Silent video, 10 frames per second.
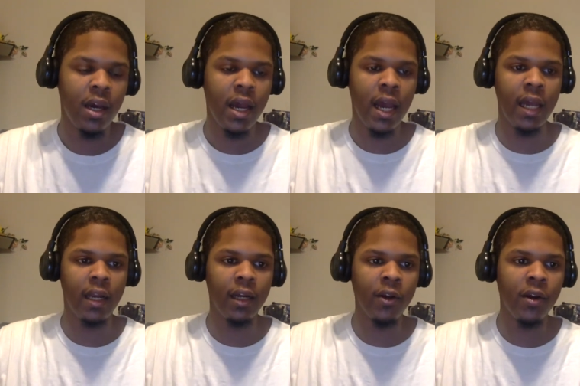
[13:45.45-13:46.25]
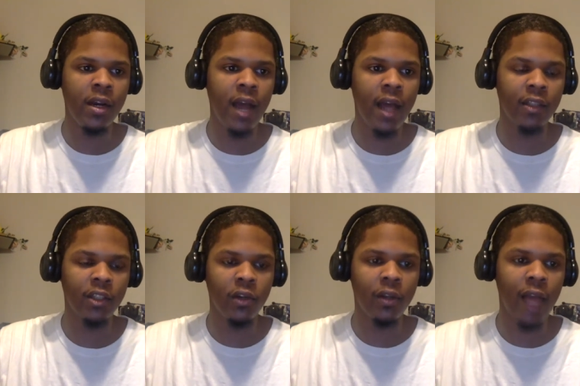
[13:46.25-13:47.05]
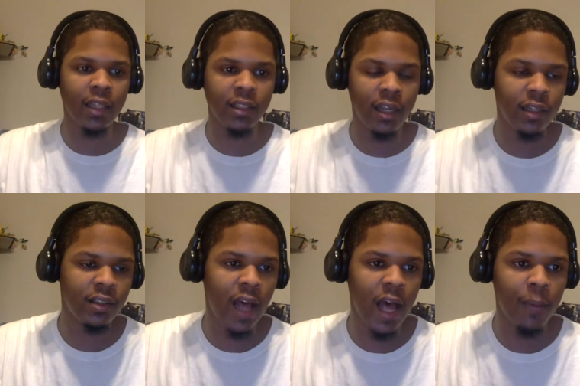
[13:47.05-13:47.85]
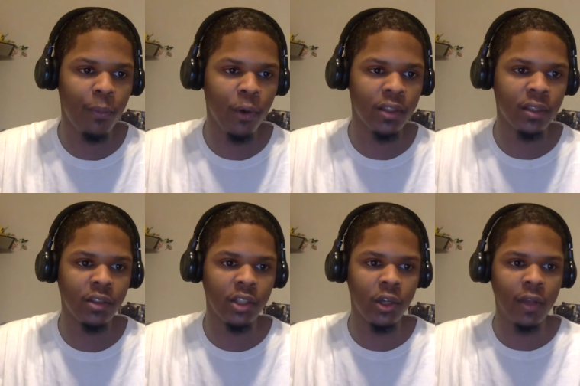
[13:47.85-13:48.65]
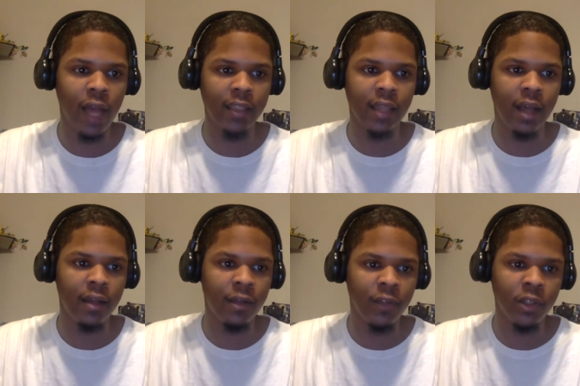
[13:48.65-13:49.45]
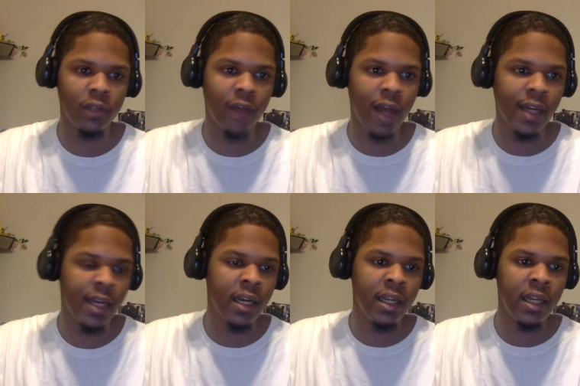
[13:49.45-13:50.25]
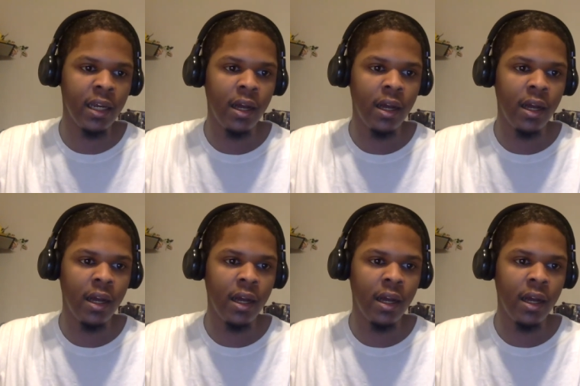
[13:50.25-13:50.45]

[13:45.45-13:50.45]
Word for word: And other than that, still lacks an inside presence, still lacks defensive identity,